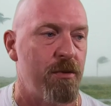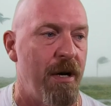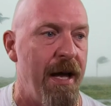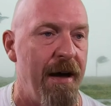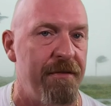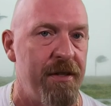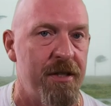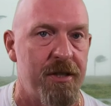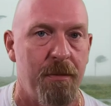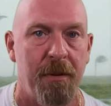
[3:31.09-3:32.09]
Do I have
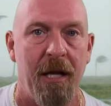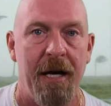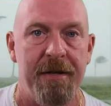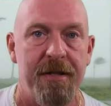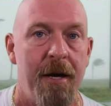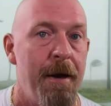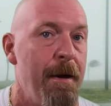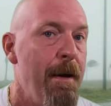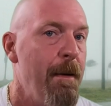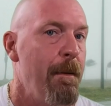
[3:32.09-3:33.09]
this supplies?
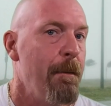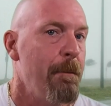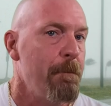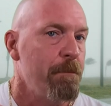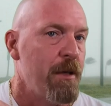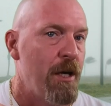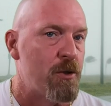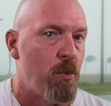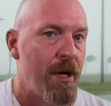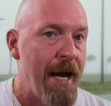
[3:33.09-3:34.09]

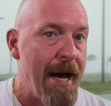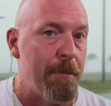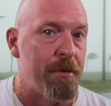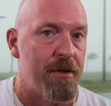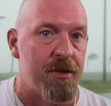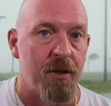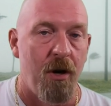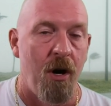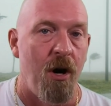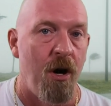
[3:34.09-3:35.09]
It's what happens
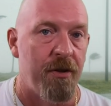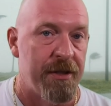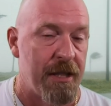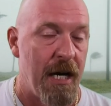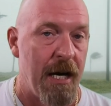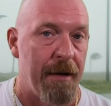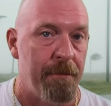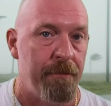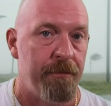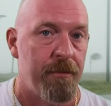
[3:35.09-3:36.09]
all the
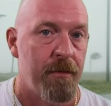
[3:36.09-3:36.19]
time.